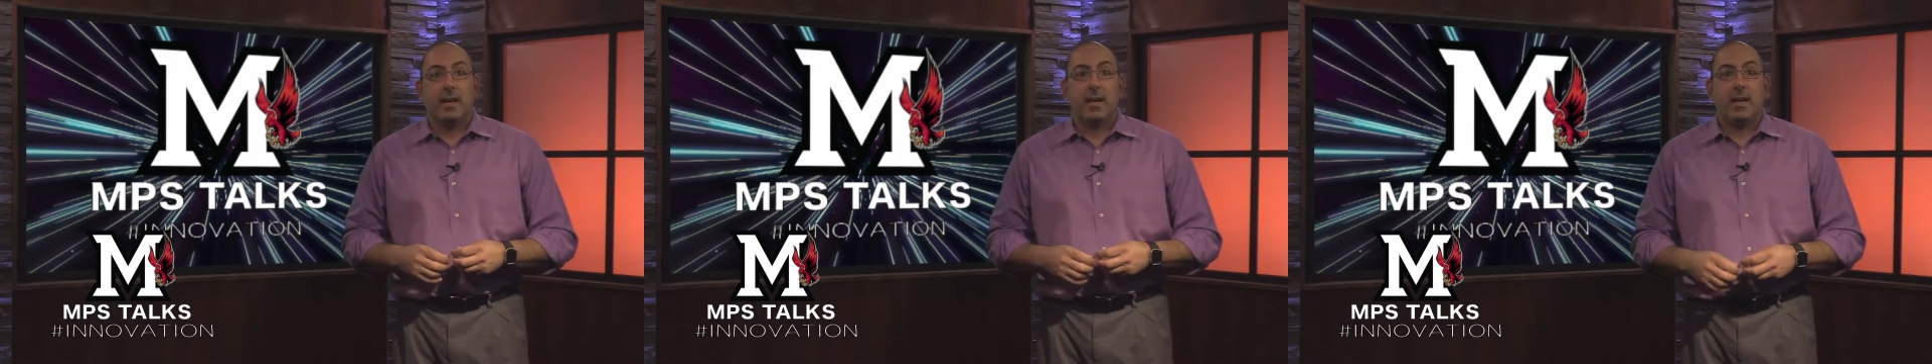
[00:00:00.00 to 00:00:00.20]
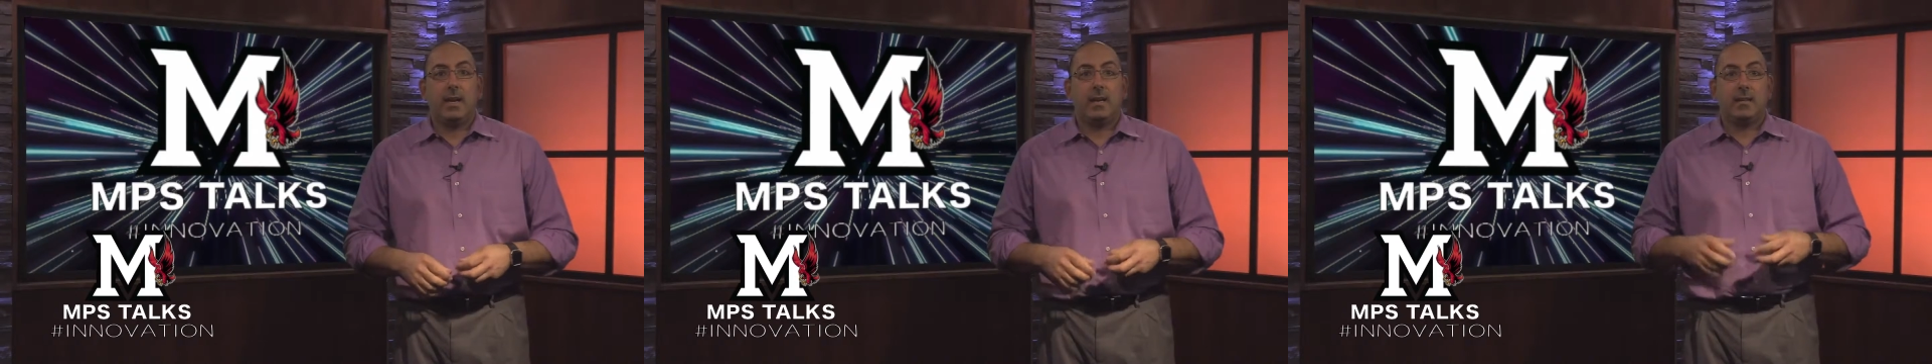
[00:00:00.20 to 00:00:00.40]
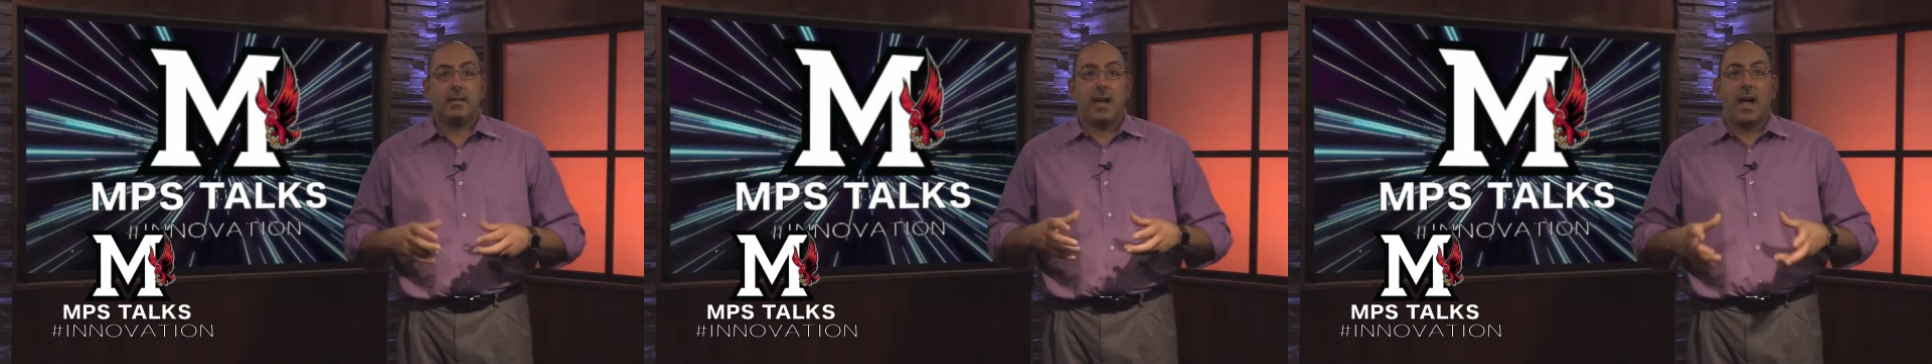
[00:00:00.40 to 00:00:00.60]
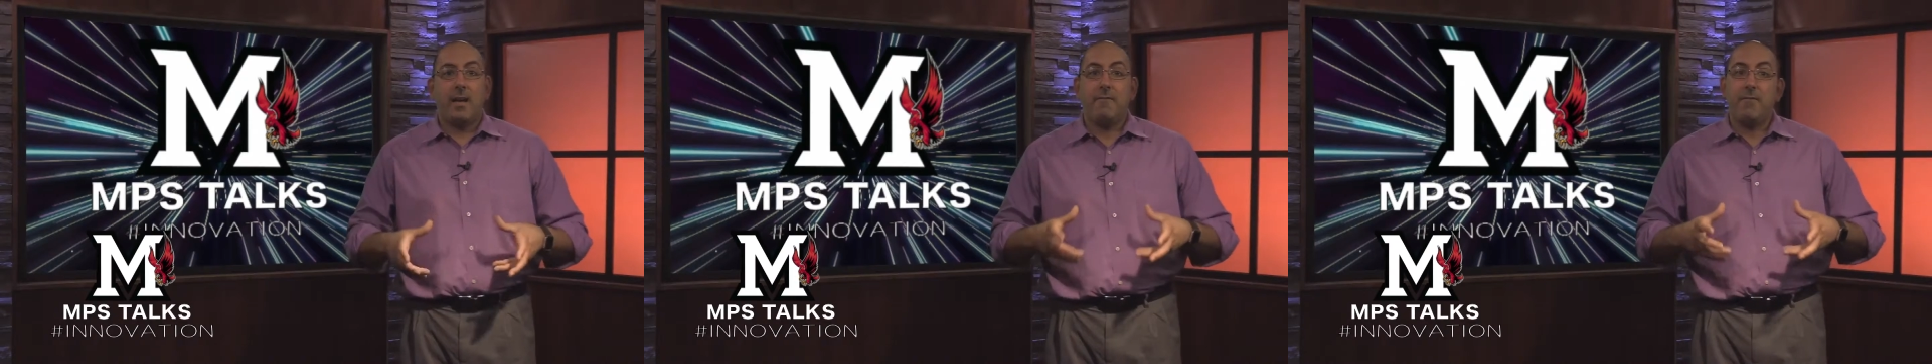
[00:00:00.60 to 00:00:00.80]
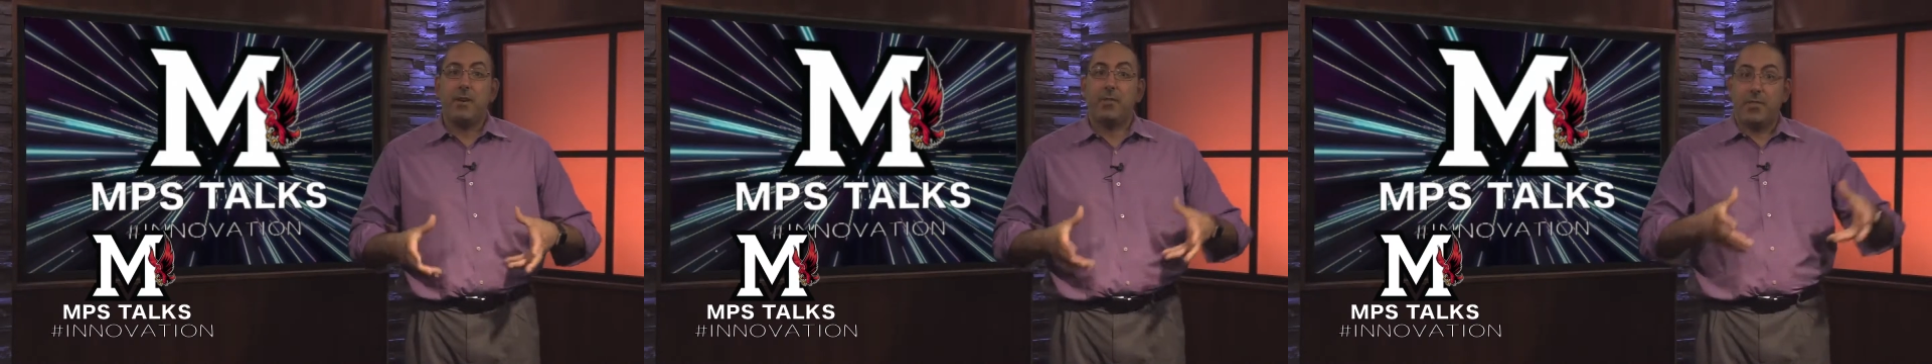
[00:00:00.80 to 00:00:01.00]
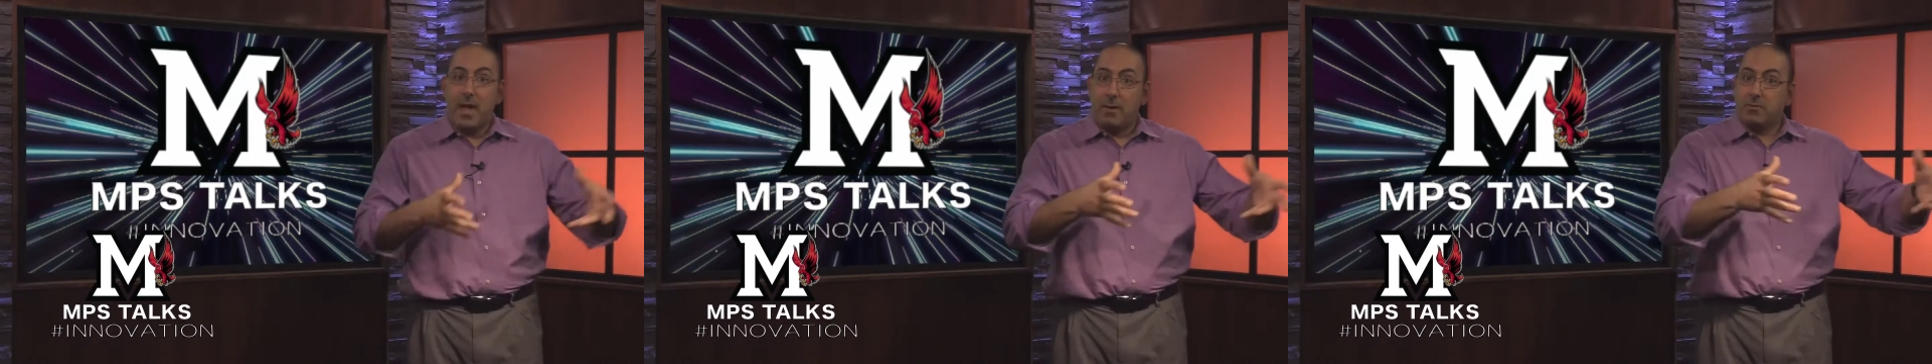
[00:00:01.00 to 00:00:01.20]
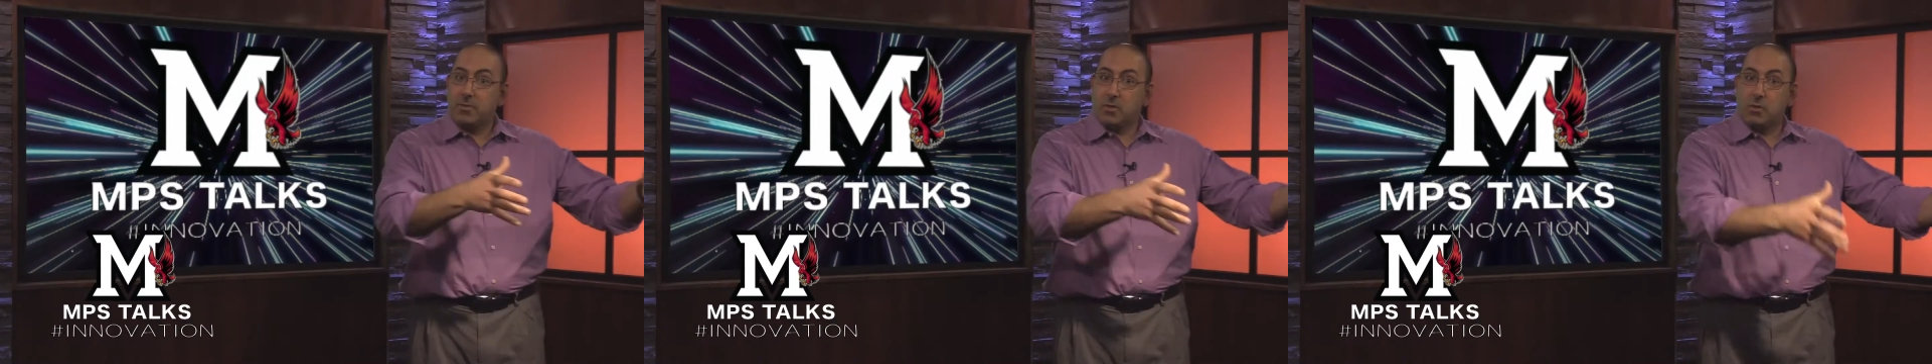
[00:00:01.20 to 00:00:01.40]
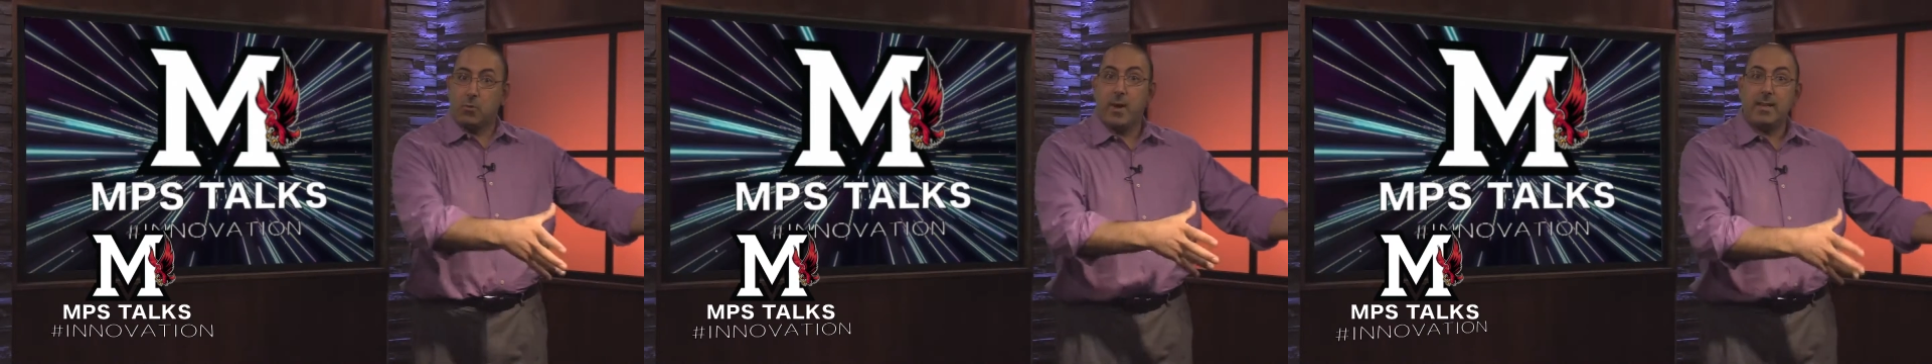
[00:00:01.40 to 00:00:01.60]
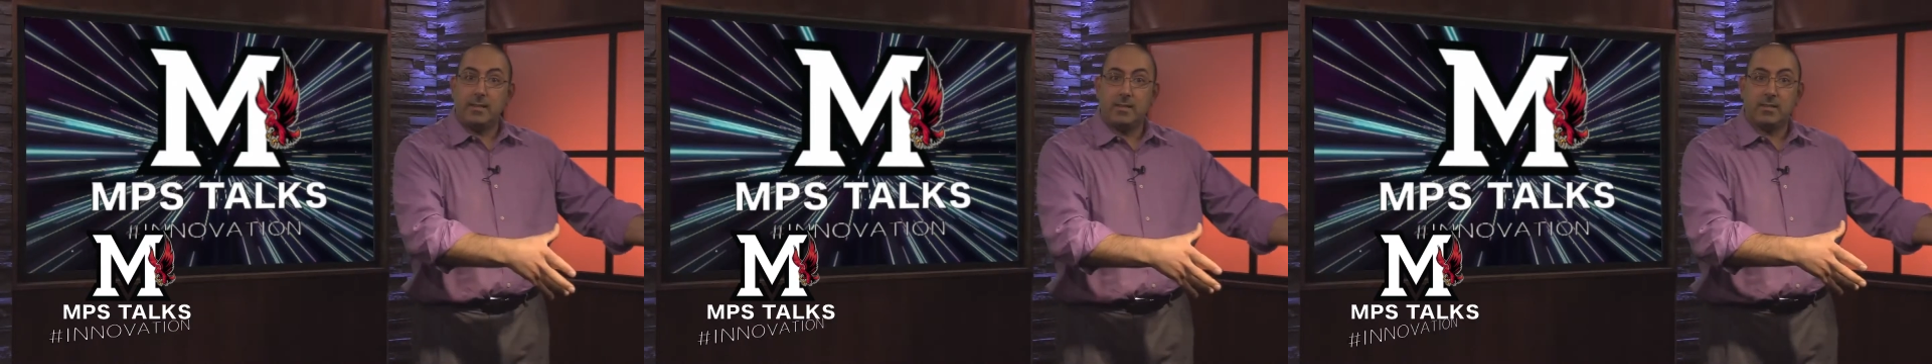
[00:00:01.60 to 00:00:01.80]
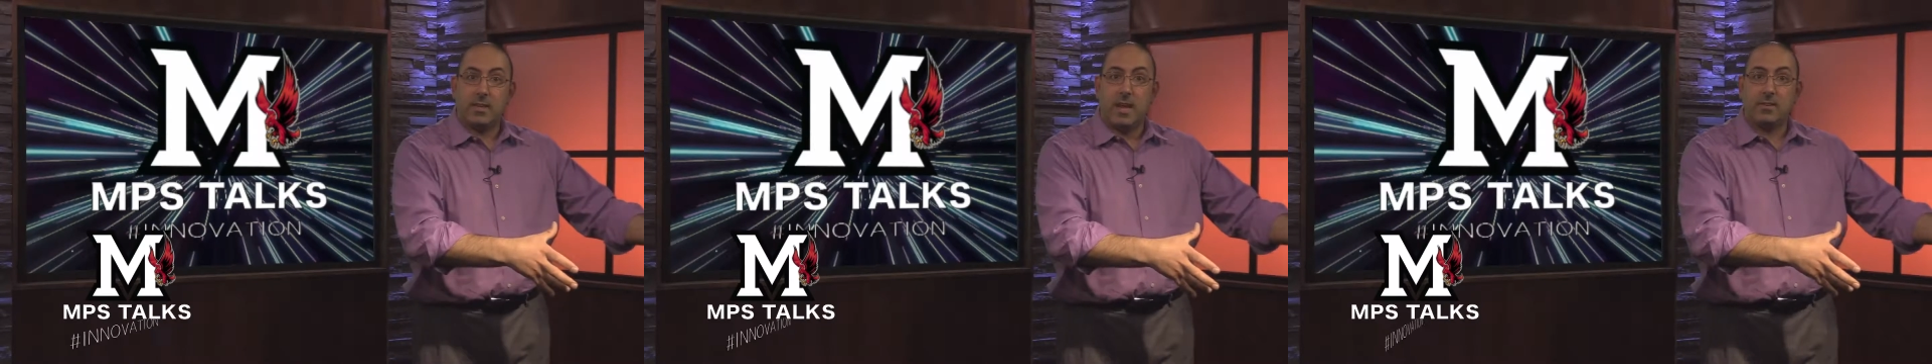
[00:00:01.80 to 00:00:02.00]
And I felt that was a
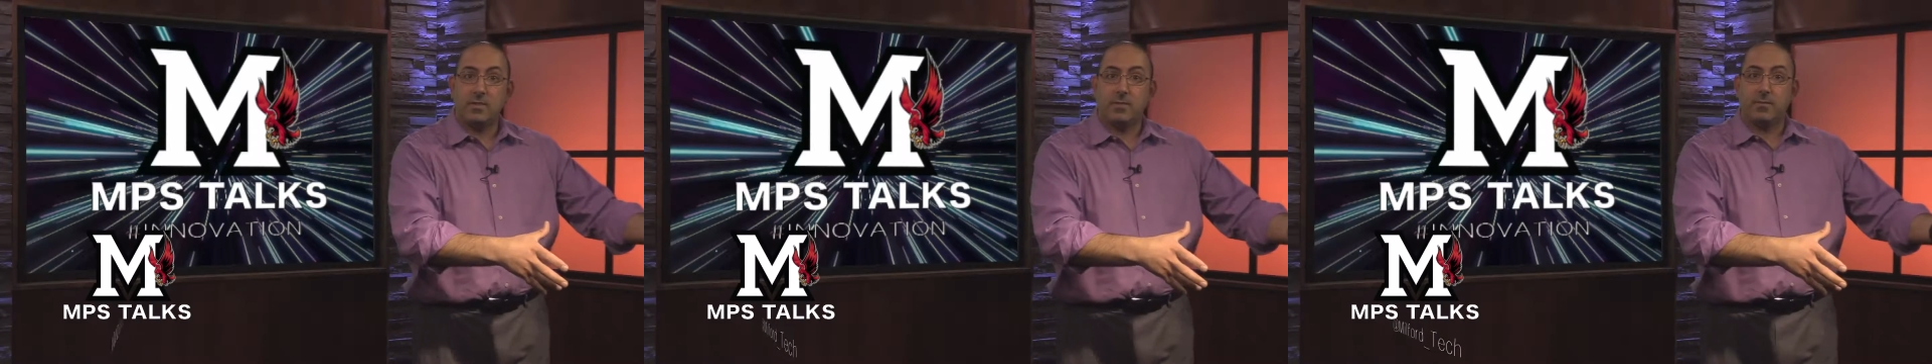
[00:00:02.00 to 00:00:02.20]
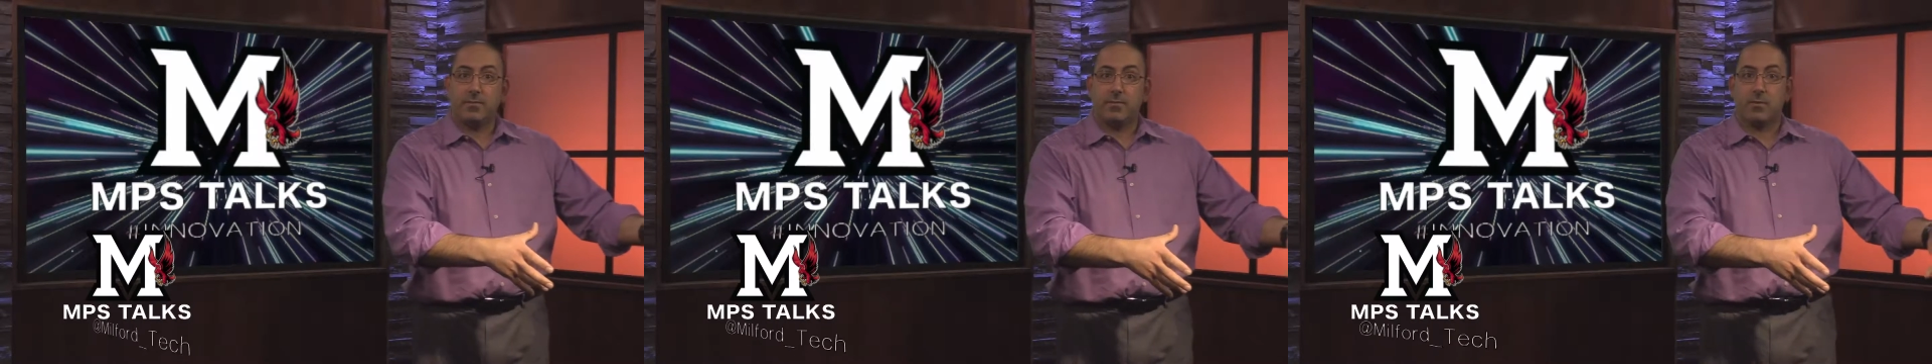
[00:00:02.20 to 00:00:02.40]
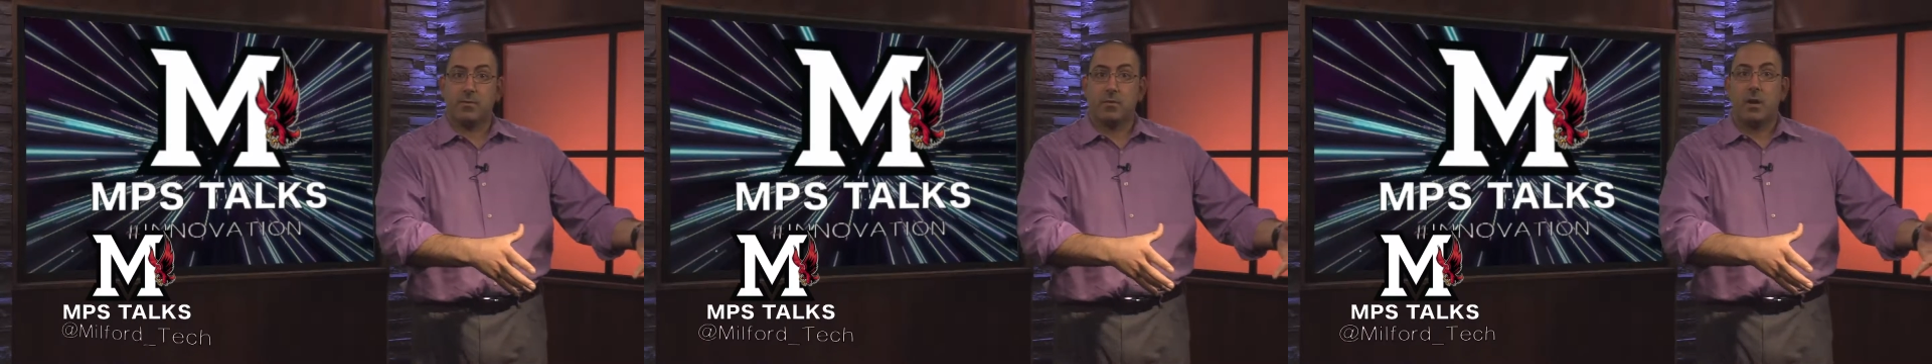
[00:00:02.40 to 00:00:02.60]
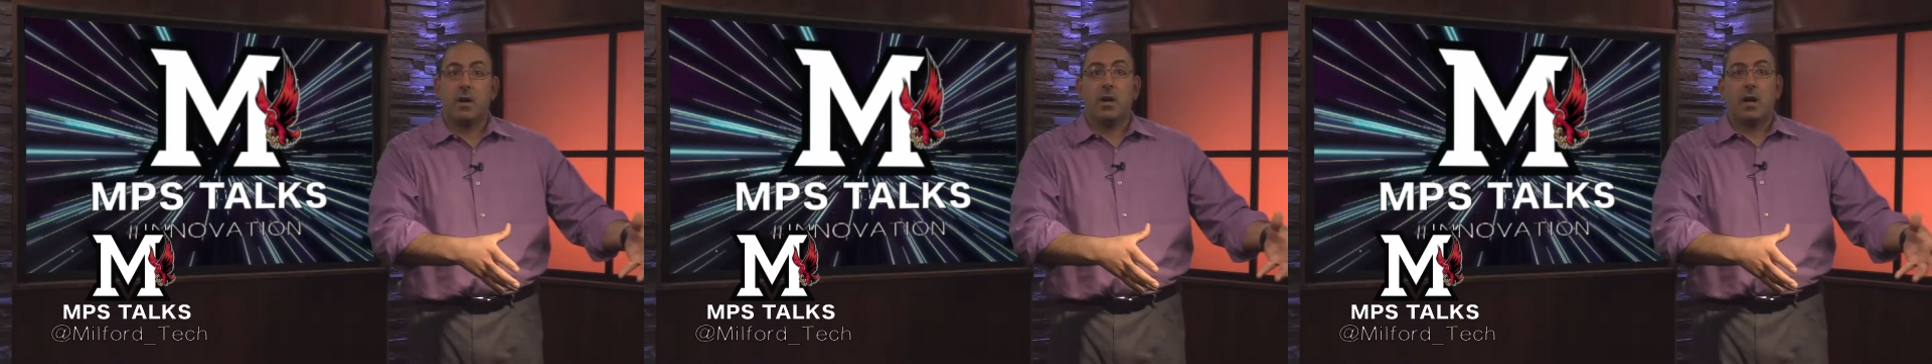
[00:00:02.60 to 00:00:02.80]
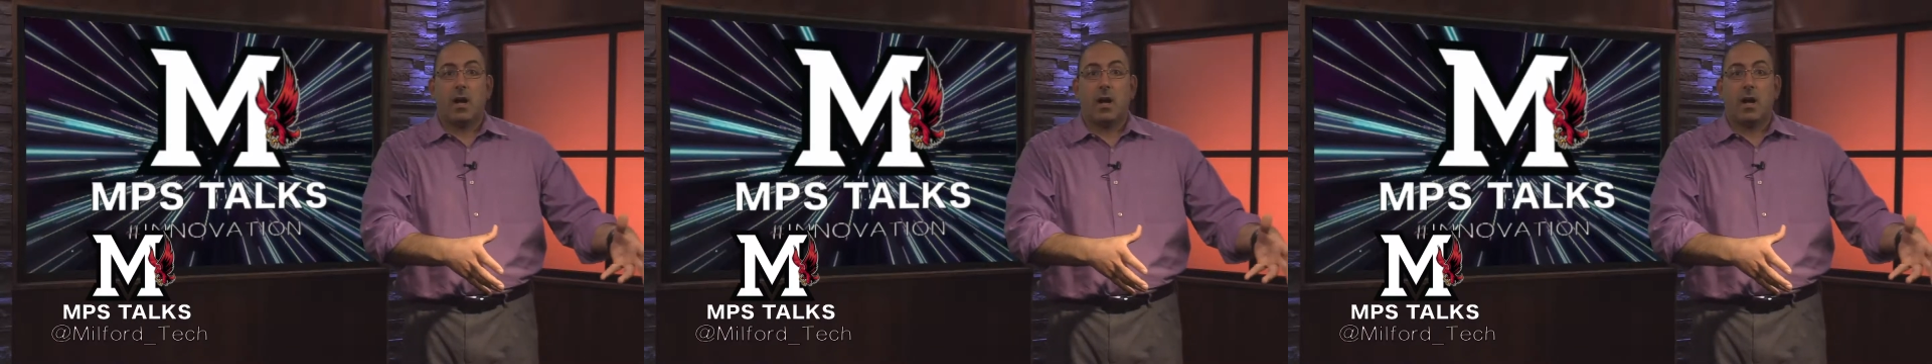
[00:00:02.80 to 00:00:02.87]
great session for